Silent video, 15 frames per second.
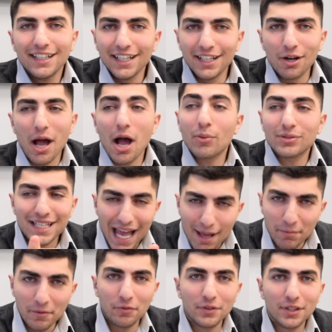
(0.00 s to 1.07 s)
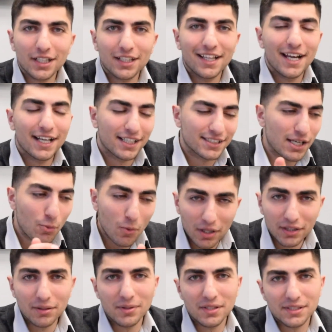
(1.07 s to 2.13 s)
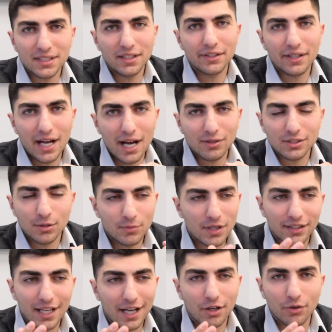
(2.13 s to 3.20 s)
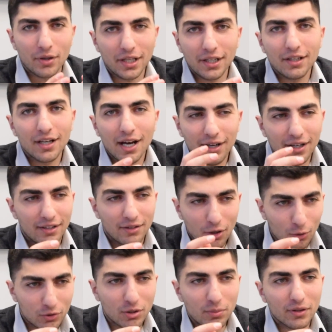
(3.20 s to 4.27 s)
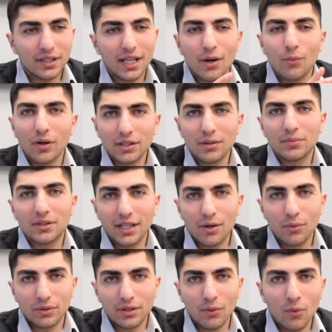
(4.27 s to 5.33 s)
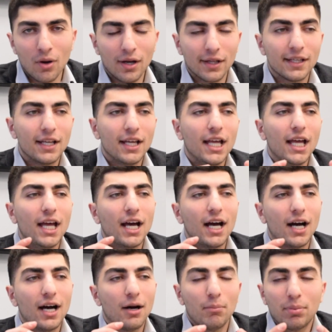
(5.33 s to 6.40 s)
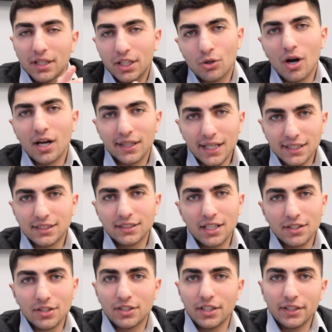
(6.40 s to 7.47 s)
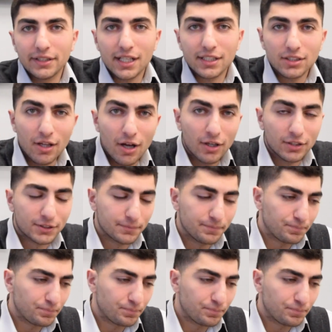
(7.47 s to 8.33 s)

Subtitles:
You know, I was happy for the client because I want them to sell their house. I'm not that greedy. Ultimately, I want them to get what they want. But you know, that's another deal that's lost.